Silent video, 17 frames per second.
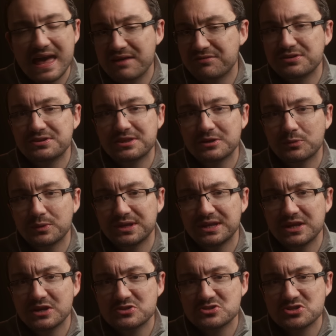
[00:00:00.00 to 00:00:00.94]
everything we
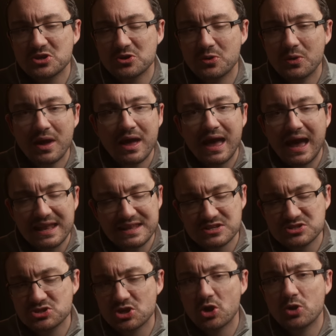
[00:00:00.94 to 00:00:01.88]
need to, and
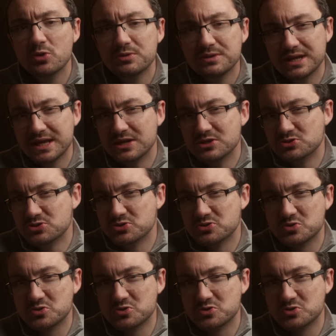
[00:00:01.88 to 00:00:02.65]
there's no need to